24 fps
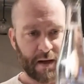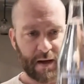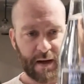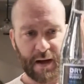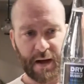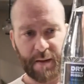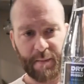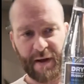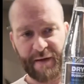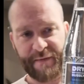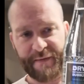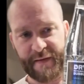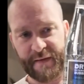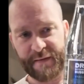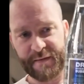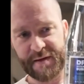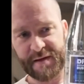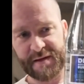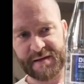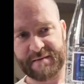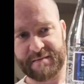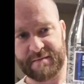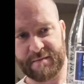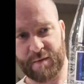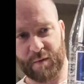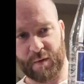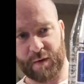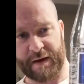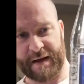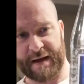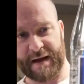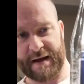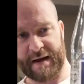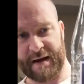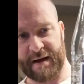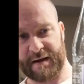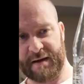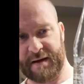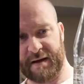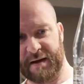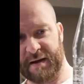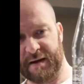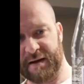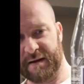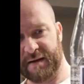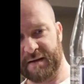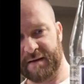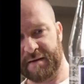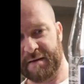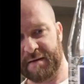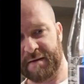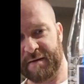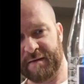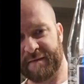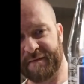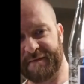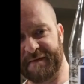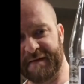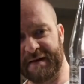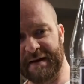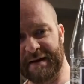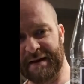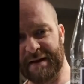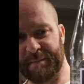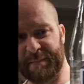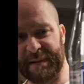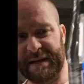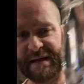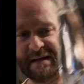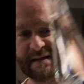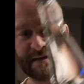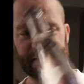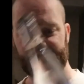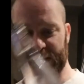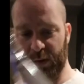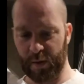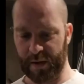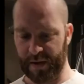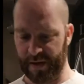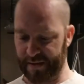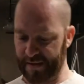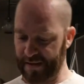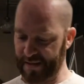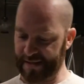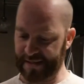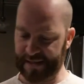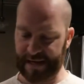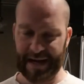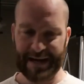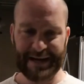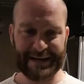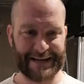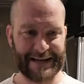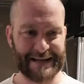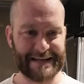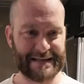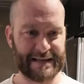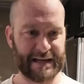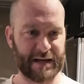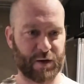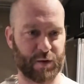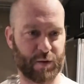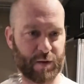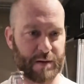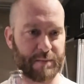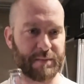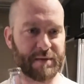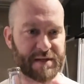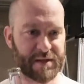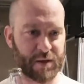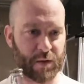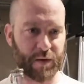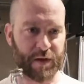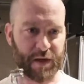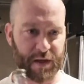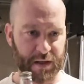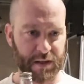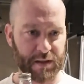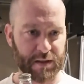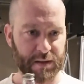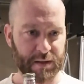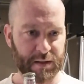I found this organic vanilla bean soda. This kind of tastes like cream soda.